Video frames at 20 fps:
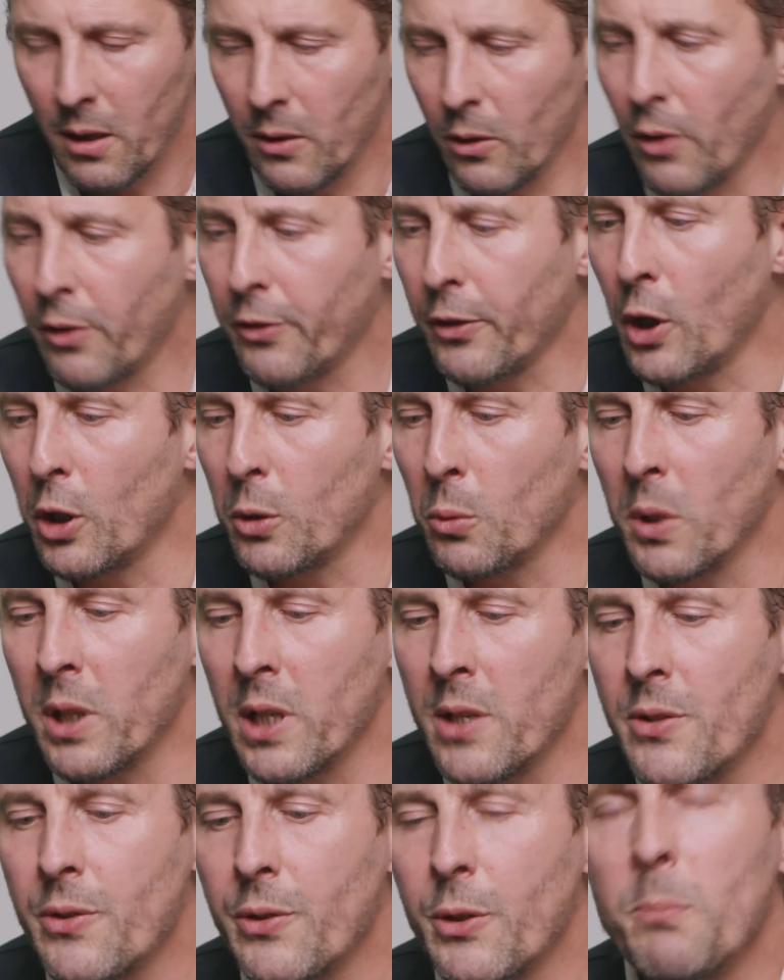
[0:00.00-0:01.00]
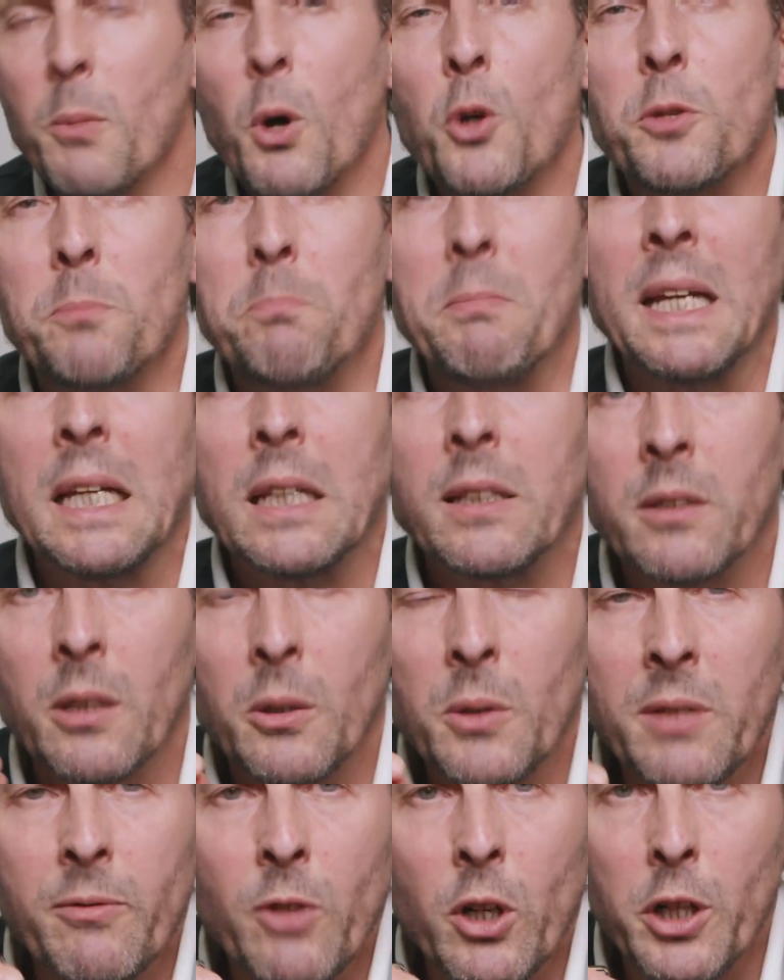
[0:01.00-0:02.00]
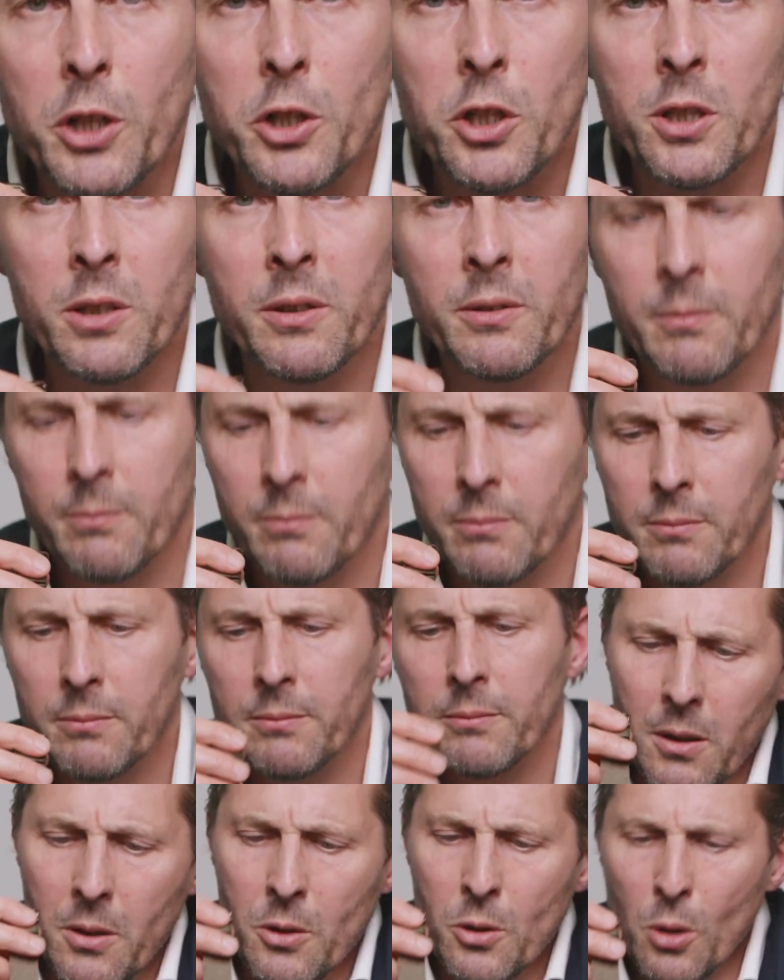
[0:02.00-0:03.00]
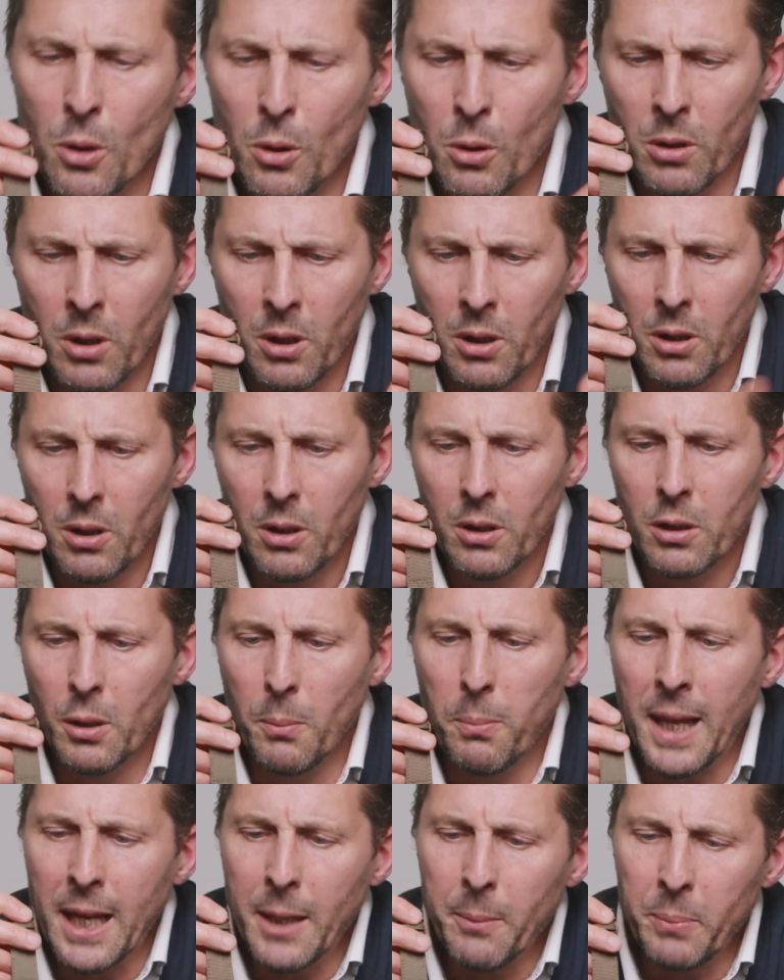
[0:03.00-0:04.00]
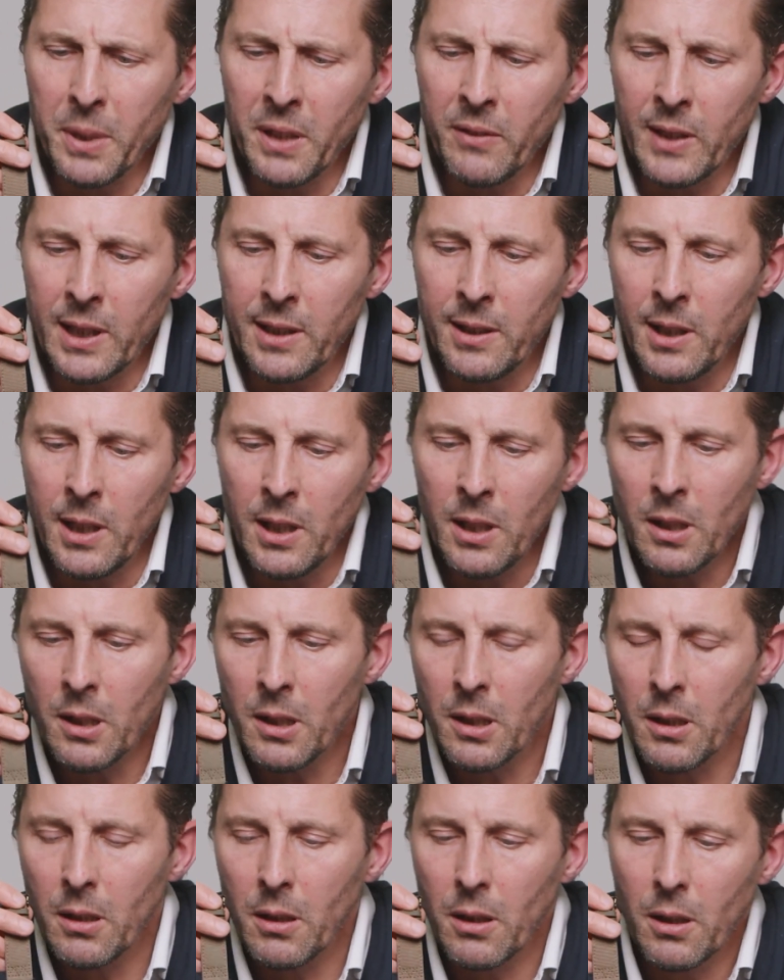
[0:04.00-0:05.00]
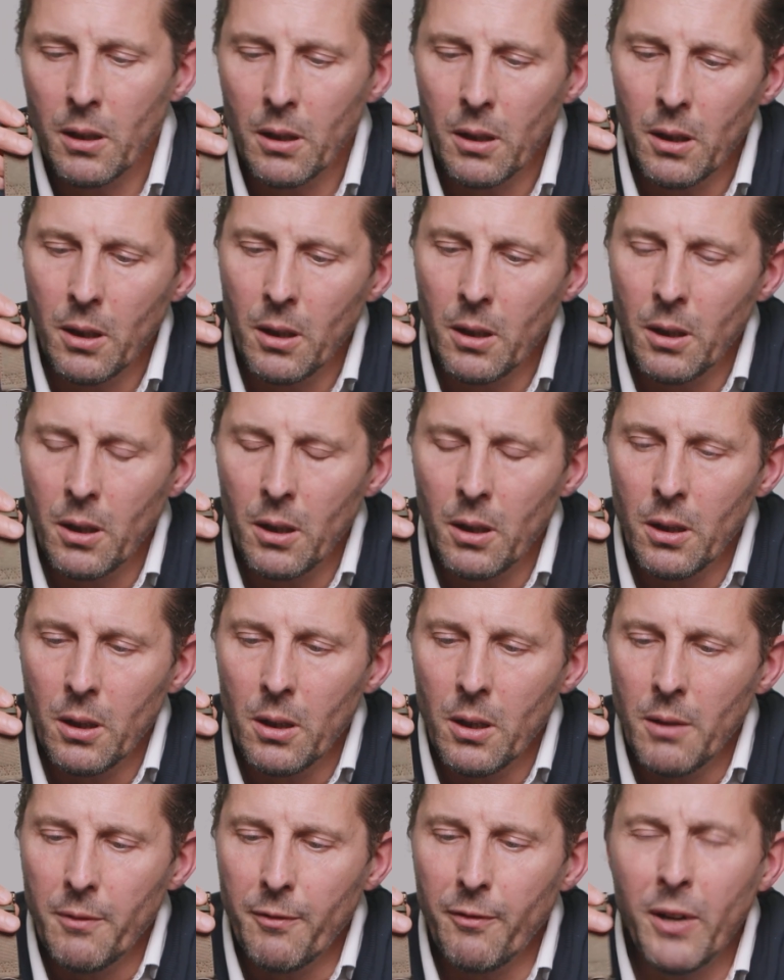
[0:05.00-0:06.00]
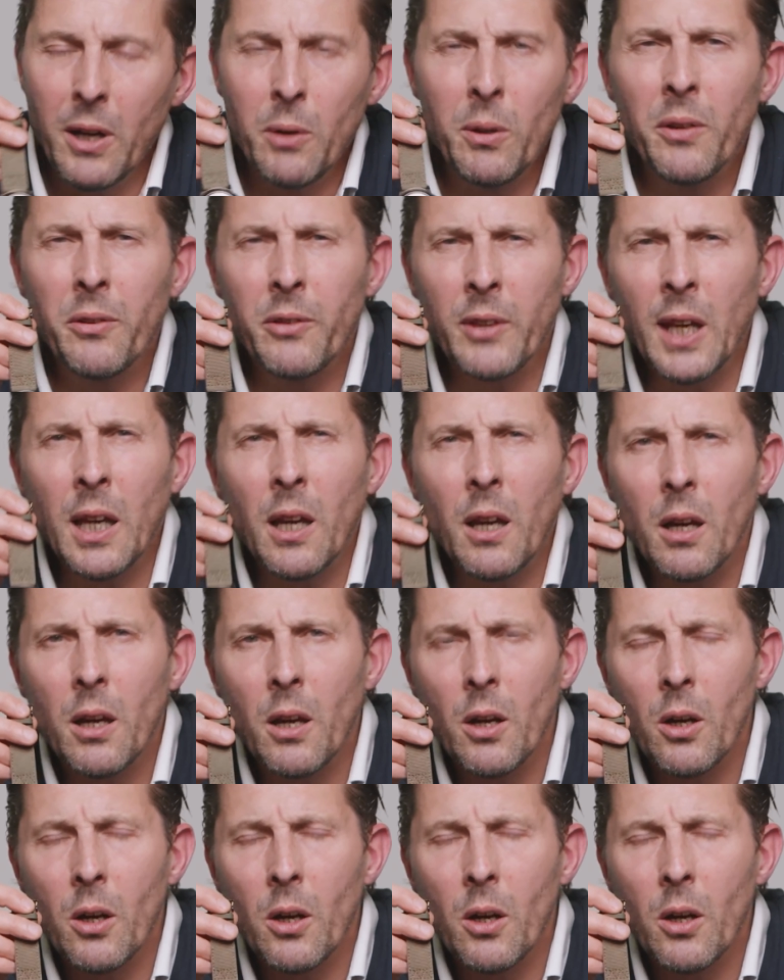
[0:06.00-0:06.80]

The third one is the most military version. So the black PVD, very thick